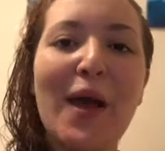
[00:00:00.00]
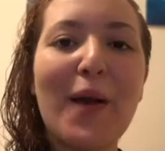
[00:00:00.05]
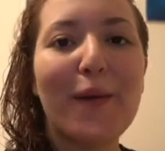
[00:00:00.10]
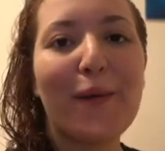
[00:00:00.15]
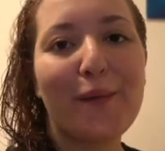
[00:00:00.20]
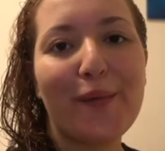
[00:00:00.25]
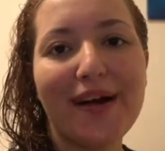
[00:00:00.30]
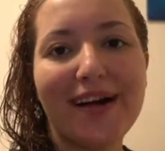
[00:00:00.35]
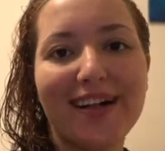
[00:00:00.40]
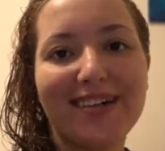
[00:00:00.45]

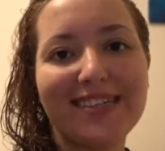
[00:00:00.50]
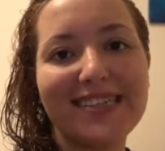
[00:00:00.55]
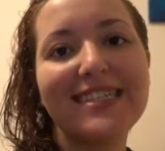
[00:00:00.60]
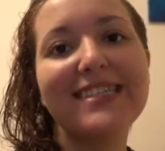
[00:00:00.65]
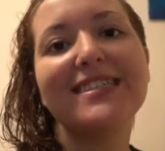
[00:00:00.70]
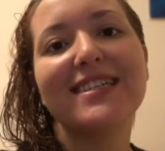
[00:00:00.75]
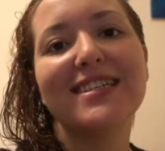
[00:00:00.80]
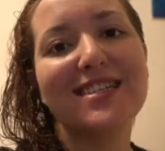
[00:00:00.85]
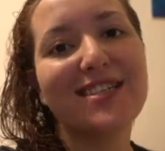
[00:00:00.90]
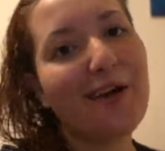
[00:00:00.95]
well,
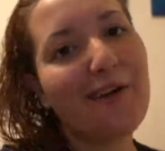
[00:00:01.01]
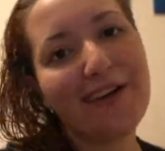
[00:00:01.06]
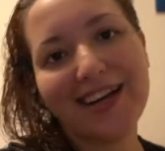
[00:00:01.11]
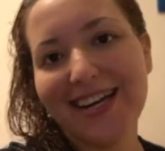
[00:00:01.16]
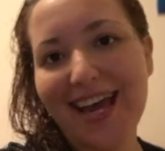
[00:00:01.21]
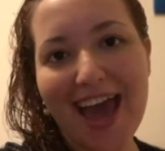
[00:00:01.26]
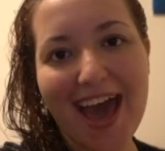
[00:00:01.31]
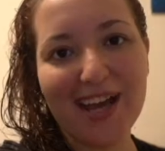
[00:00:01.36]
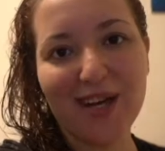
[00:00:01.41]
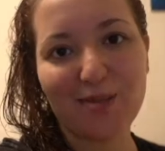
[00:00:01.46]
it's already
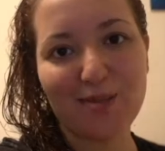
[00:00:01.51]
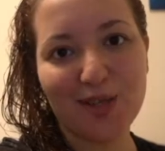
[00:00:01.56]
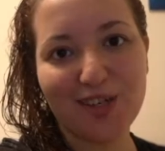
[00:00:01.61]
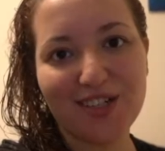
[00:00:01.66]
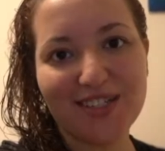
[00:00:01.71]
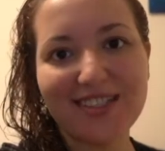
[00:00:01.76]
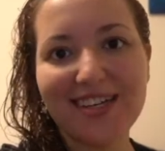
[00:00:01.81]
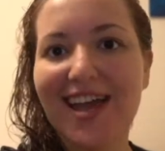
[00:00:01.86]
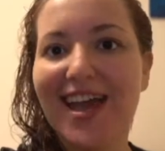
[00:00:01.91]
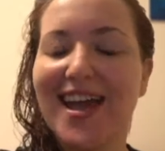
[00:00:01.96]
edible
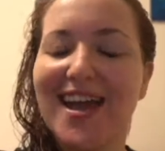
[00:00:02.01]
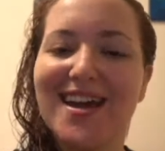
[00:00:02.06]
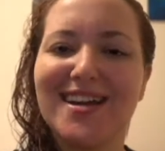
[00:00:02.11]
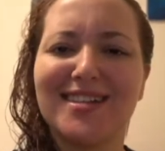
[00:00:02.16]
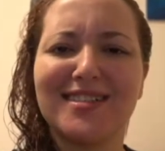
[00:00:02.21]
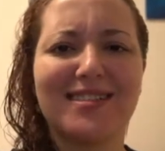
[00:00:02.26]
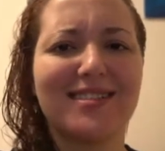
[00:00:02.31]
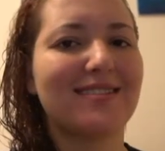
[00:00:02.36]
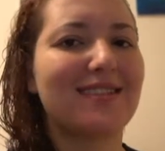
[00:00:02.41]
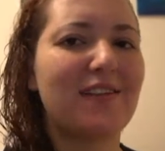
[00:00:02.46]
and
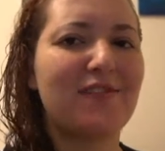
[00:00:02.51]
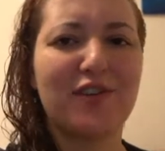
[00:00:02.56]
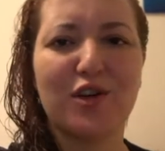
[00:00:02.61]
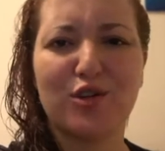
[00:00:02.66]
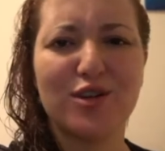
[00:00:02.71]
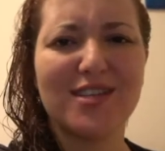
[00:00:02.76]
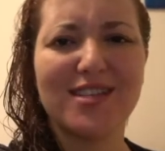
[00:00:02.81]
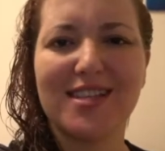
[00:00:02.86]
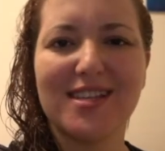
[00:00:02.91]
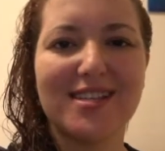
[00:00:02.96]
of
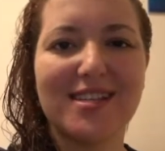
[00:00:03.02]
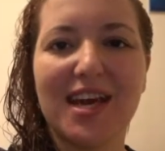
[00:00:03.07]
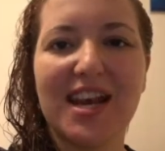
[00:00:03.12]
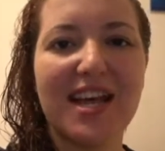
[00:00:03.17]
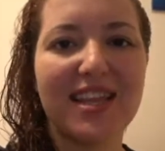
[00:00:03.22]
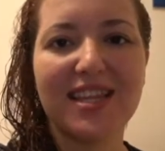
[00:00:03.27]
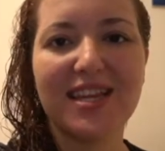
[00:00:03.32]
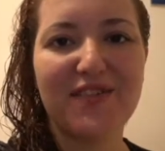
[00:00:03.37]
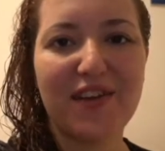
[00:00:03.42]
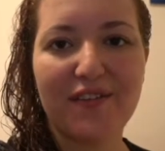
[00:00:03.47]
course it's gonna
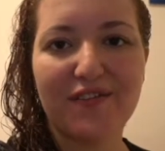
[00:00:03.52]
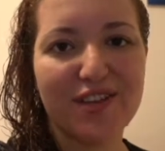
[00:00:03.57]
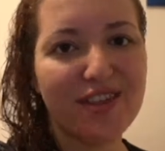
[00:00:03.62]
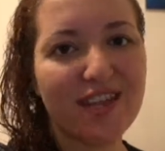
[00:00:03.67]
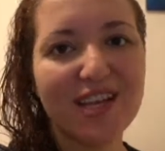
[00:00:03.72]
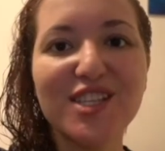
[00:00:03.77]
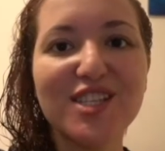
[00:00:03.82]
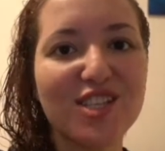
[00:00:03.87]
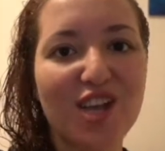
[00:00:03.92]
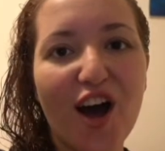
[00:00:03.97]
leave
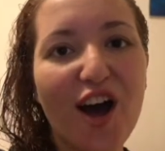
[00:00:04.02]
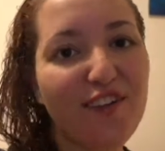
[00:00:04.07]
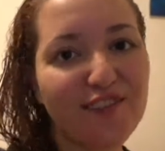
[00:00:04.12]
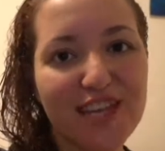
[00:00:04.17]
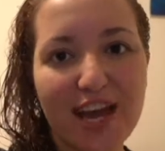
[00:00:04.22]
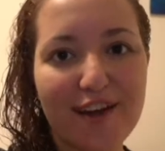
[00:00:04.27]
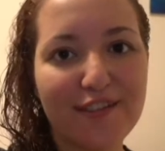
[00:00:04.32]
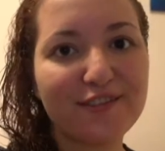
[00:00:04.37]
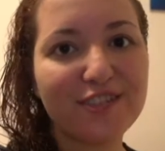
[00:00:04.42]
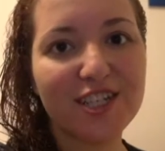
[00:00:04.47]
everything soft
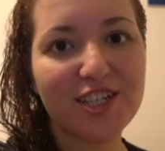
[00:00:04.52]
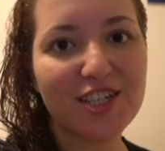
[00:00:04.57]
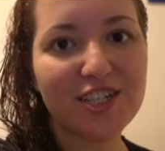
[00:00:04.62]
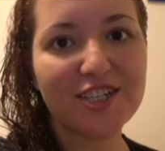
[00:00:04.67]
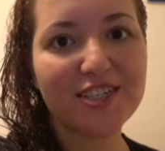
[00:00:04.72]
after.